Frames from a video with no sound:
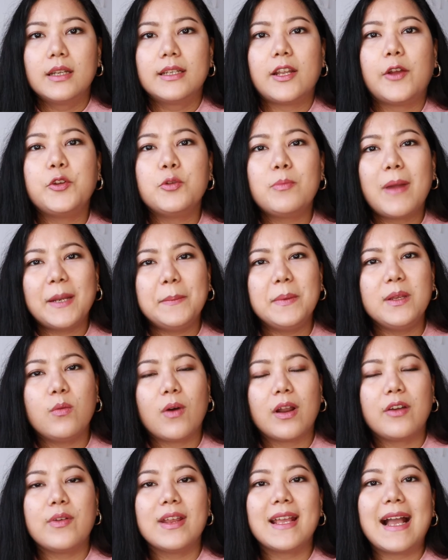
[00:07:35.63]
Now, you might be
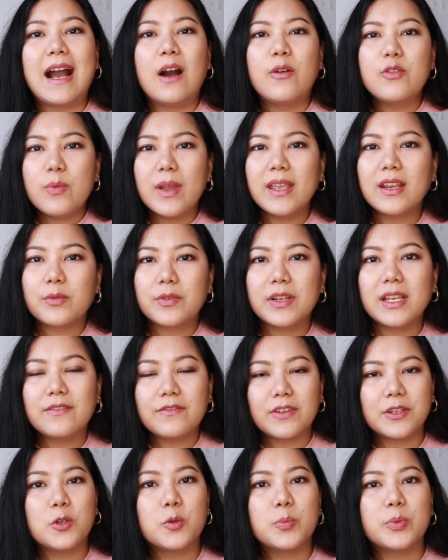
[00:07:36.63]
wondering, how do I create
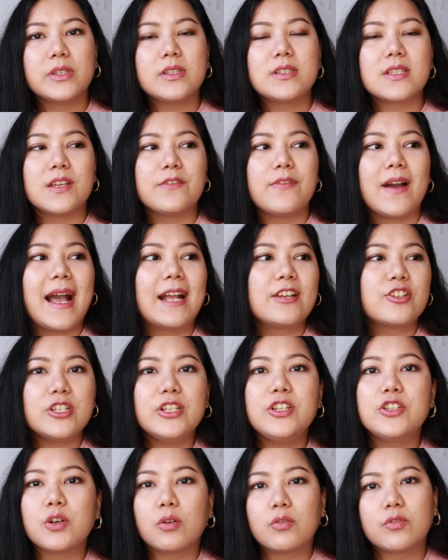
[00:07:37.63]
video pins if I
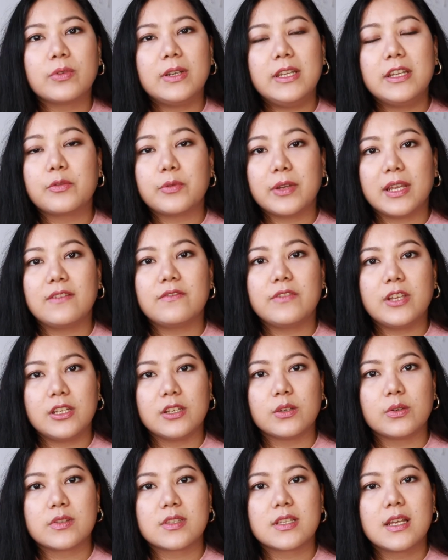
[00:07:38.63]
actually don't really create
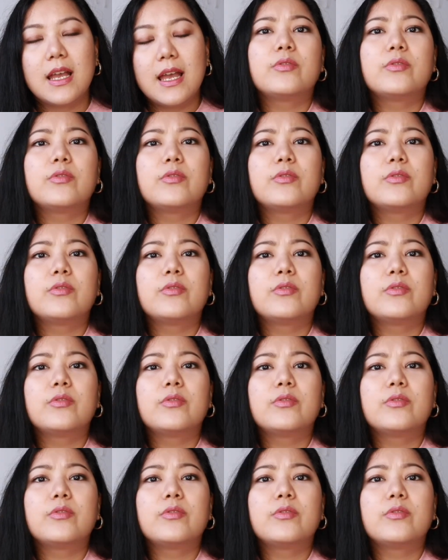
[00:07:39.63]
videos?